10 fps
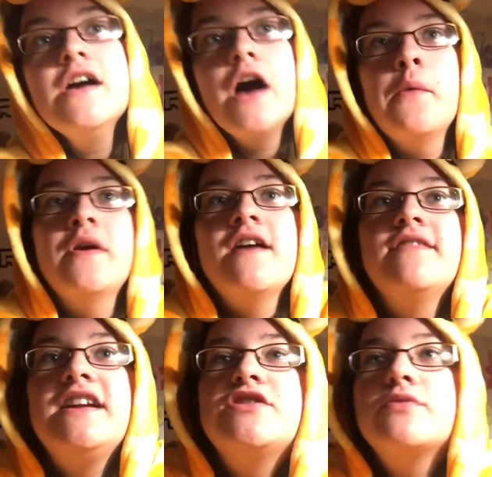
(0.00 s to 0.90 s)
And whenever
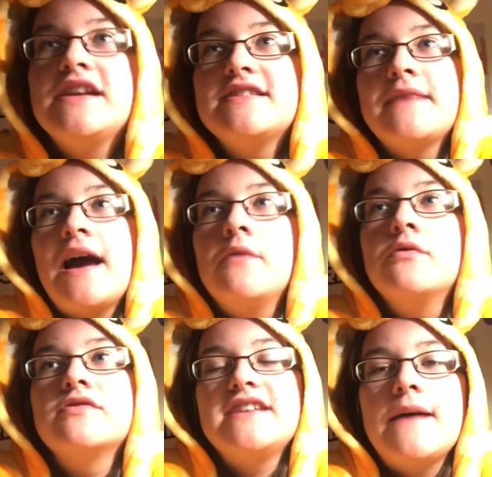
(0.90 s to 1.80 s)
he tweets now
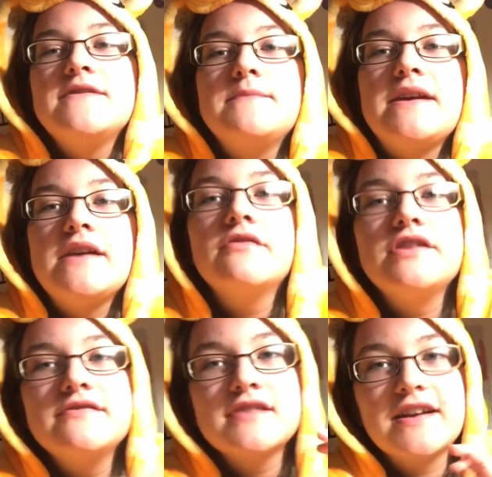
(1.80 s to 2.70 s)
or DMs me, he'll
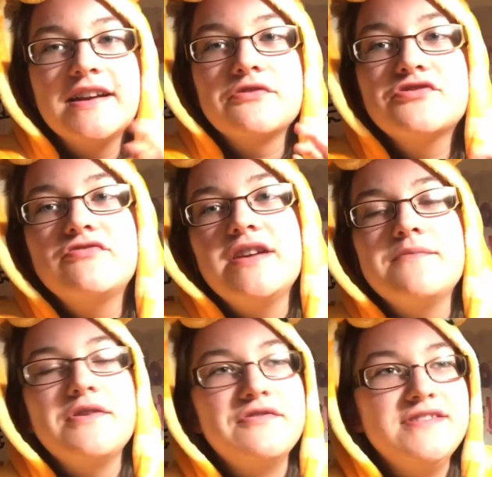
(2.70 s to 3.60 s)
use like a little tree
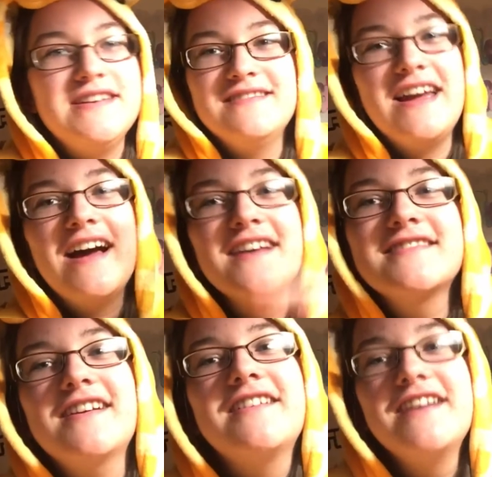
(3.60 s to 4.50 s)
emoji, and yeah, it's
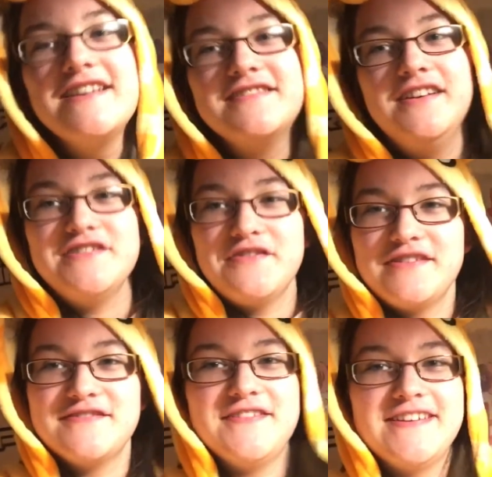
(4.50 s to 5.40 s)
like our inside joke,
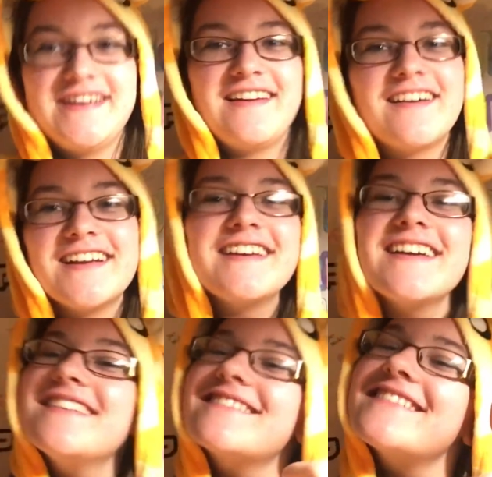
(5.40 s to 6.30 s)
it's funny, I like it.